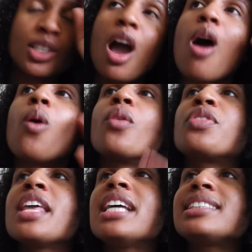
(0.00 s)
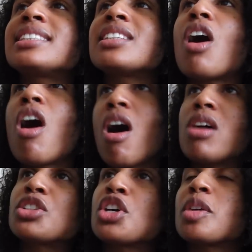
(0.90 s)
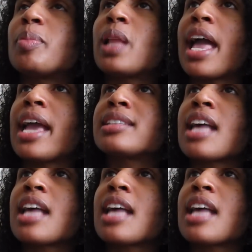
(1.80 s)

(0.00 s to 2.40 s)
So this all took place,